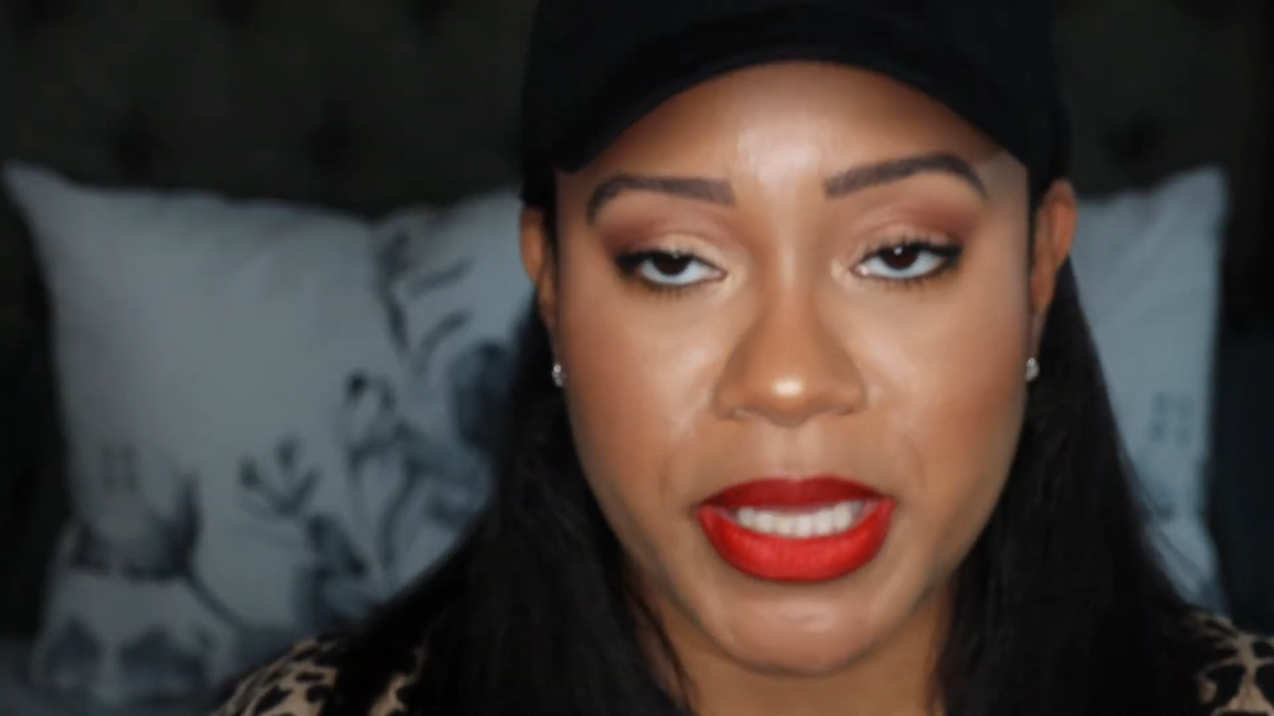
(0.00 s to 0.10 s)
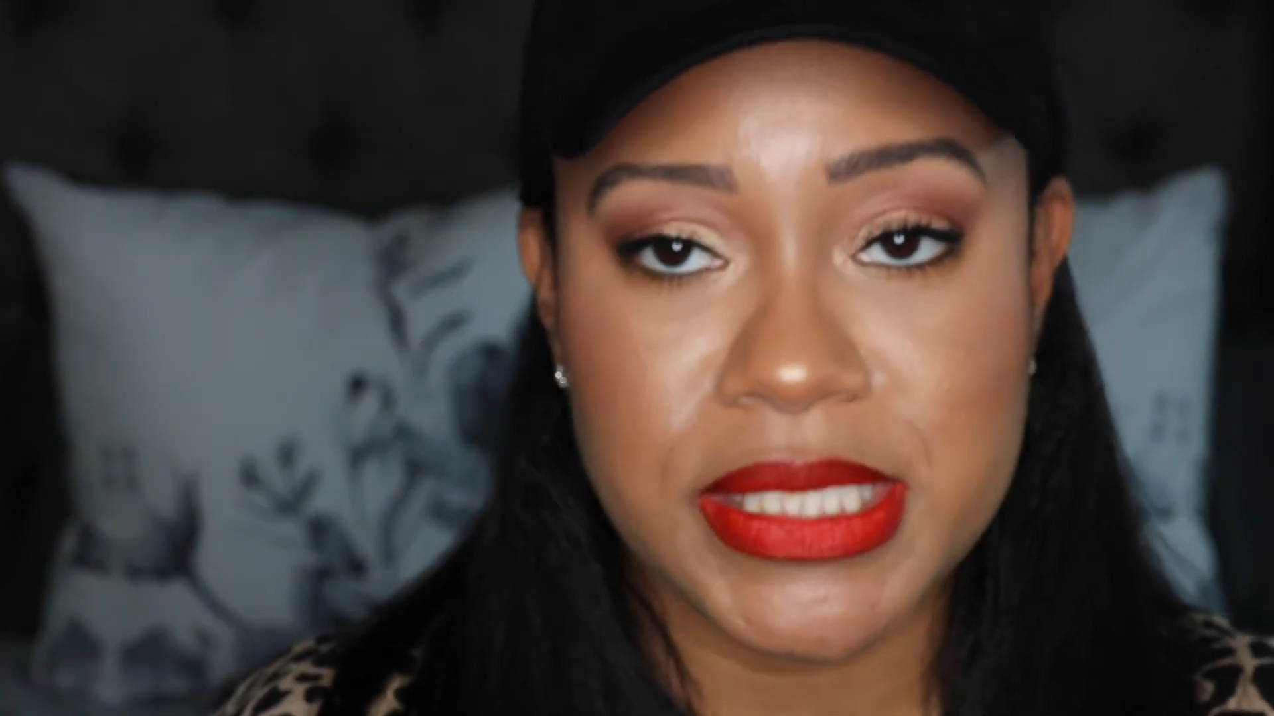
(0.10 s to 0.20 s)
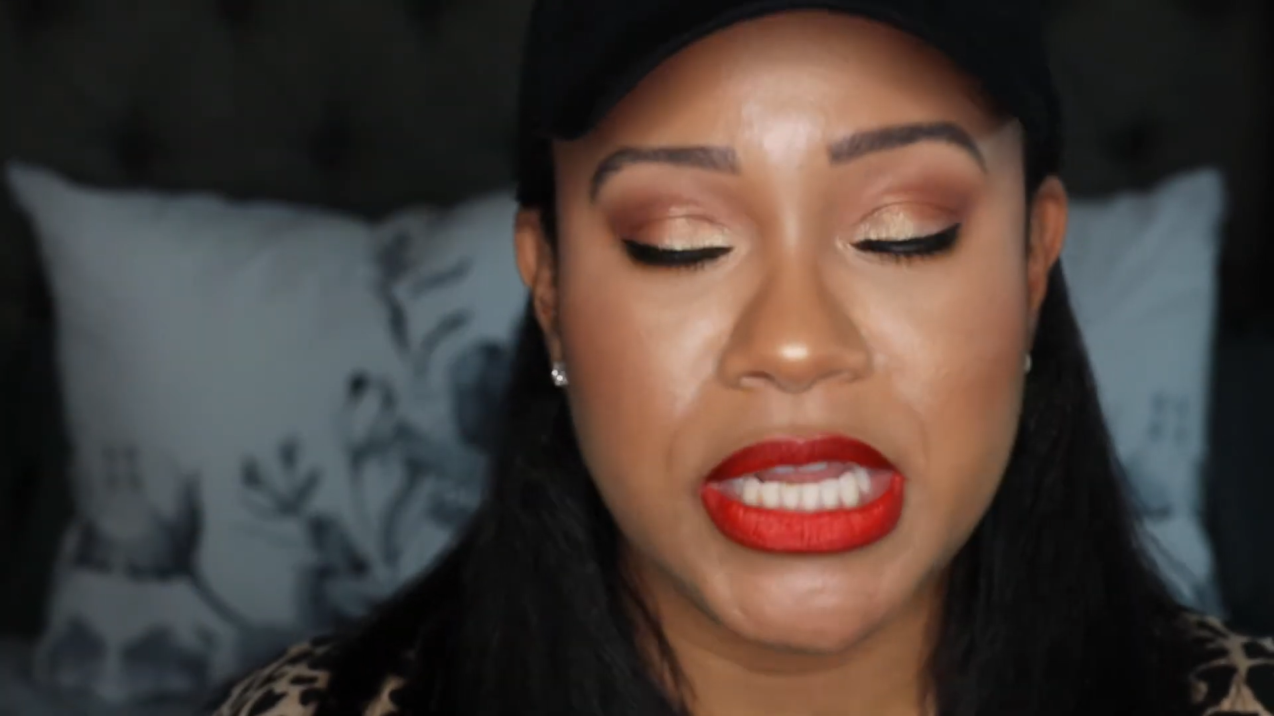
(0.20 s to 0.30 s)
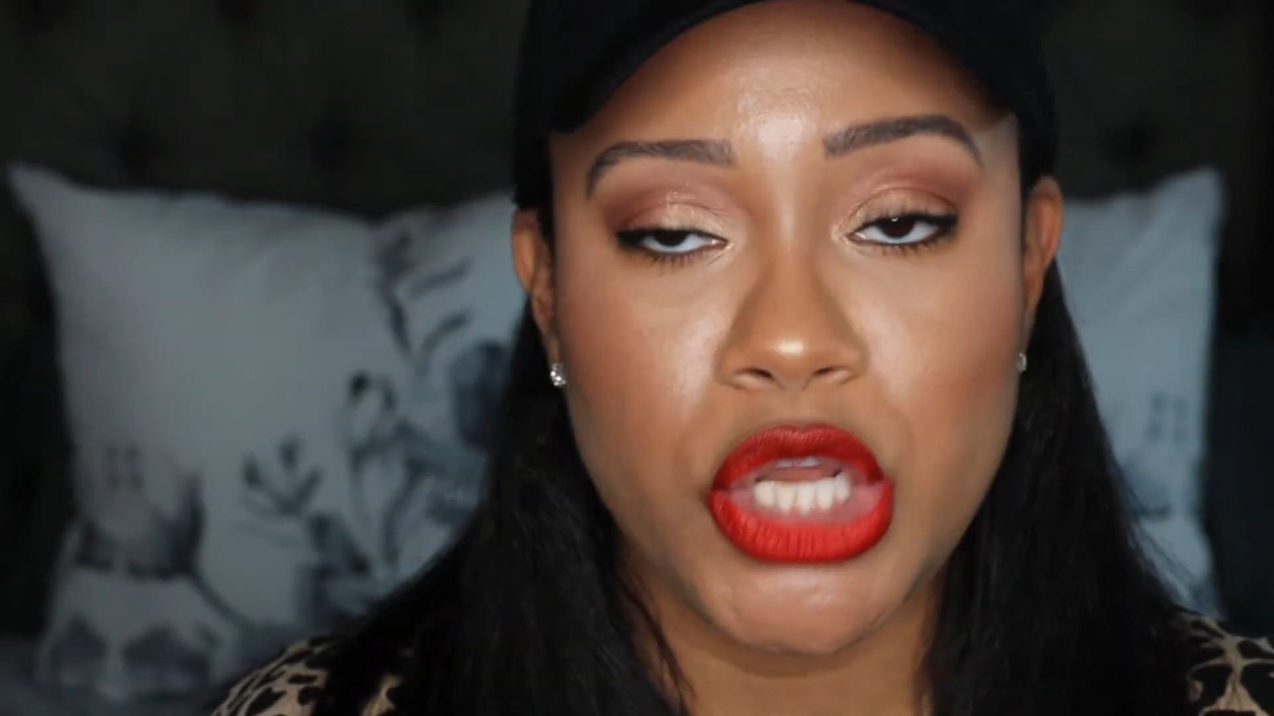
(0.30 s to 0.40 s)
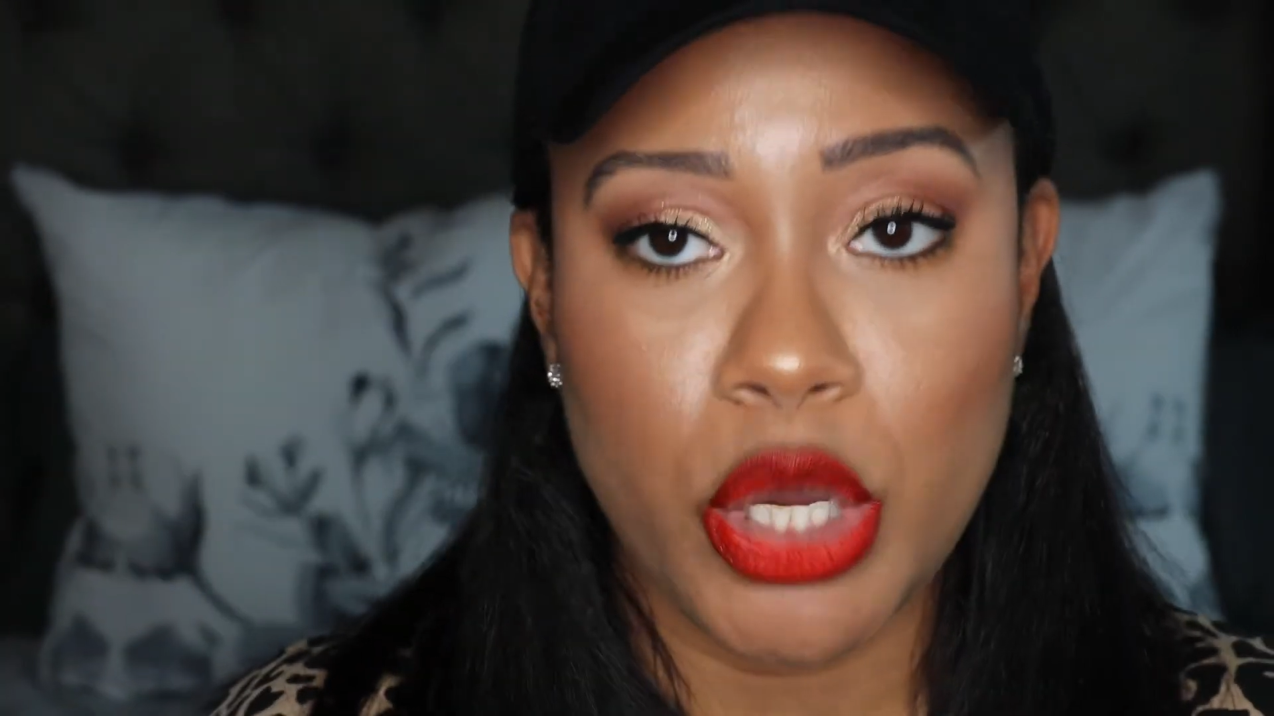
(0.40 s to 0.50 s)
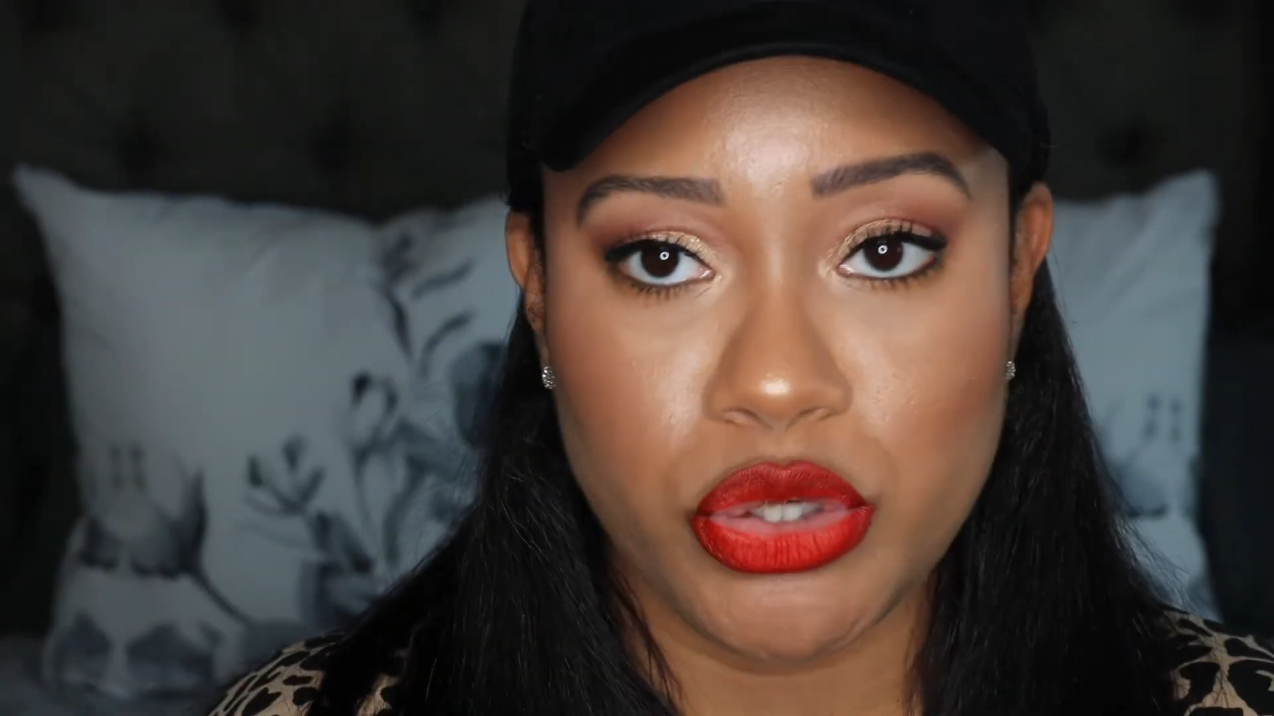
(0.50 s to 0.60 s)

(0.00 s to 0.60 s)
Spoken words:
I'm not gonna say no